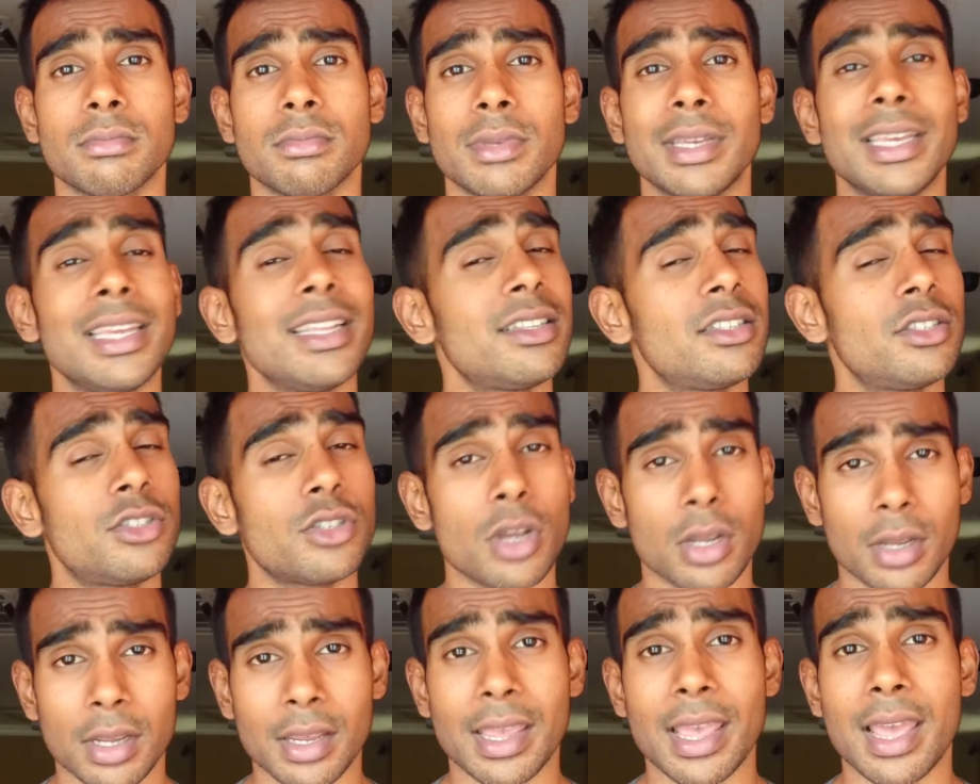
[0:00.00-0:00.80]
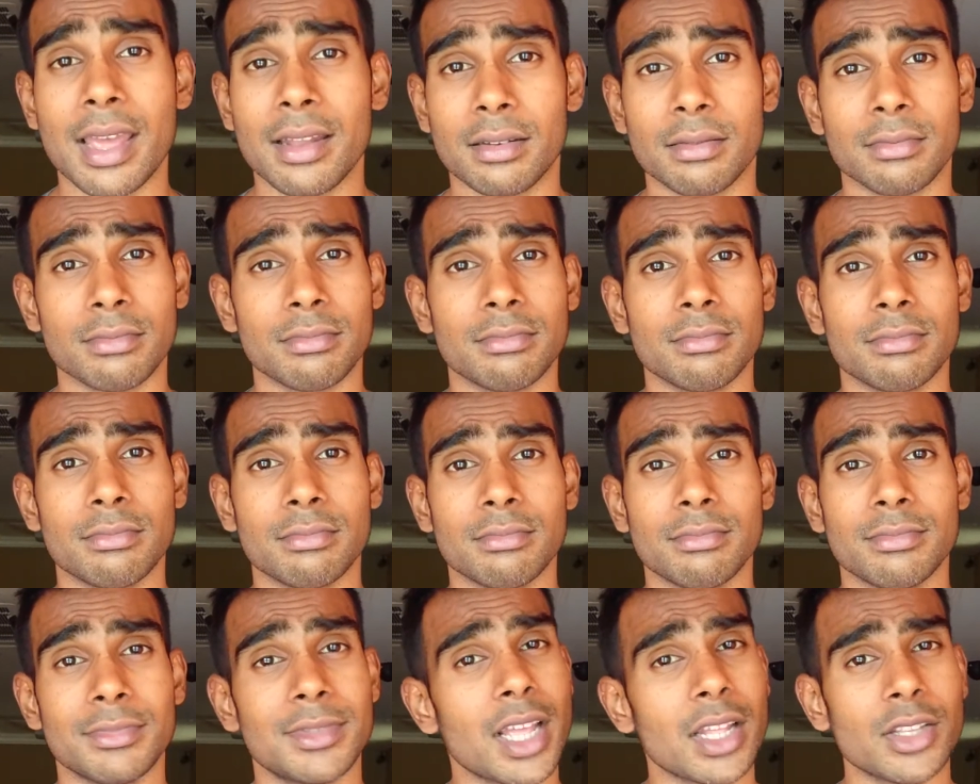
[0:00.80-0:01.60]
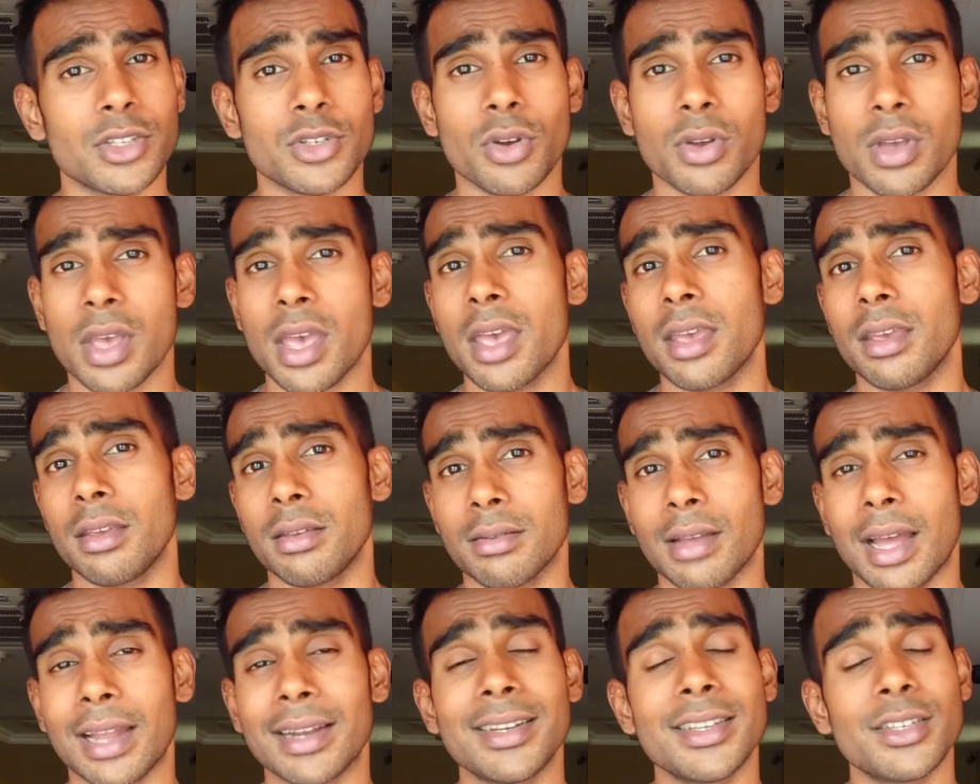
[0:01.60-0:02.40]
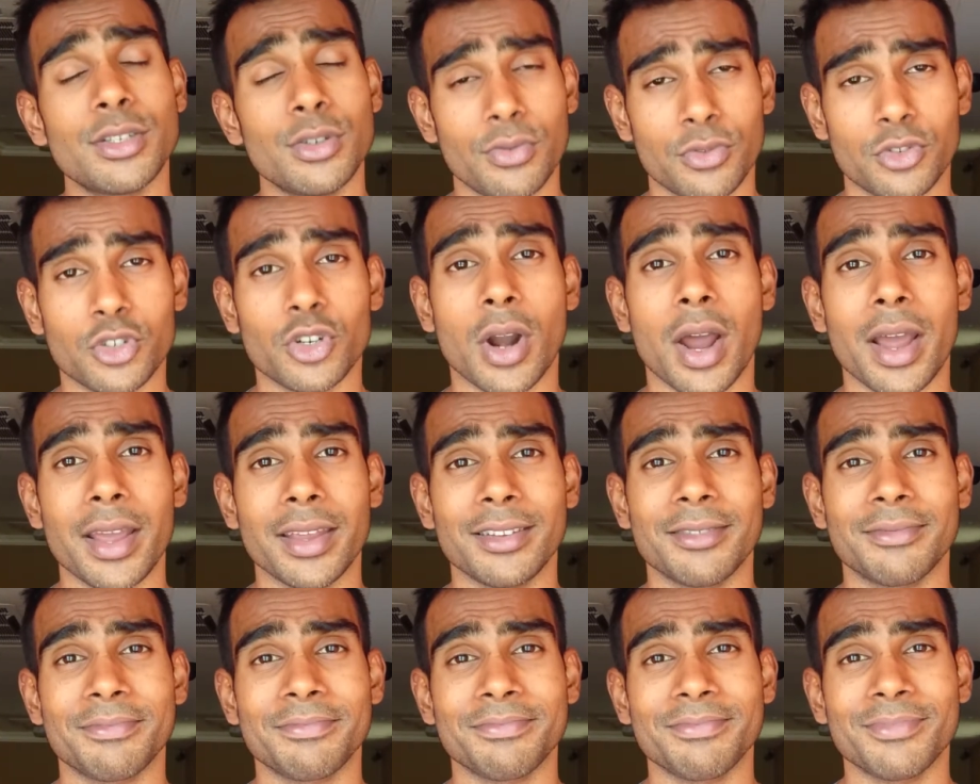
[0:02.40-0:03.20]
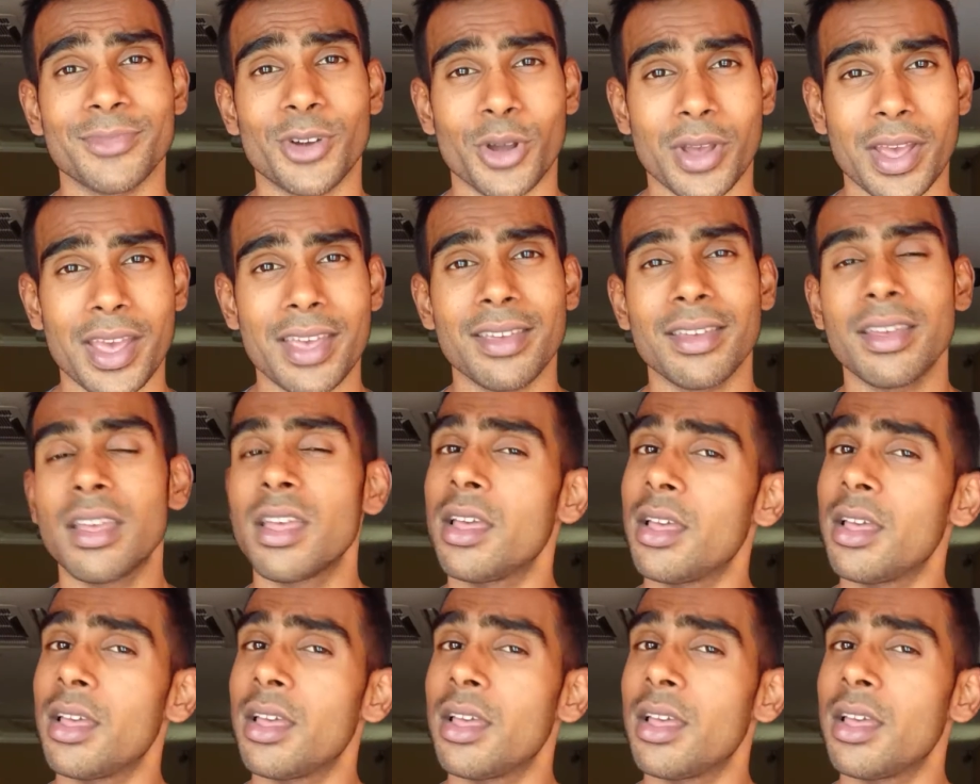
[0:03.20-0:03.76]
Eat junk again. That's okay, at least you've tried, okay?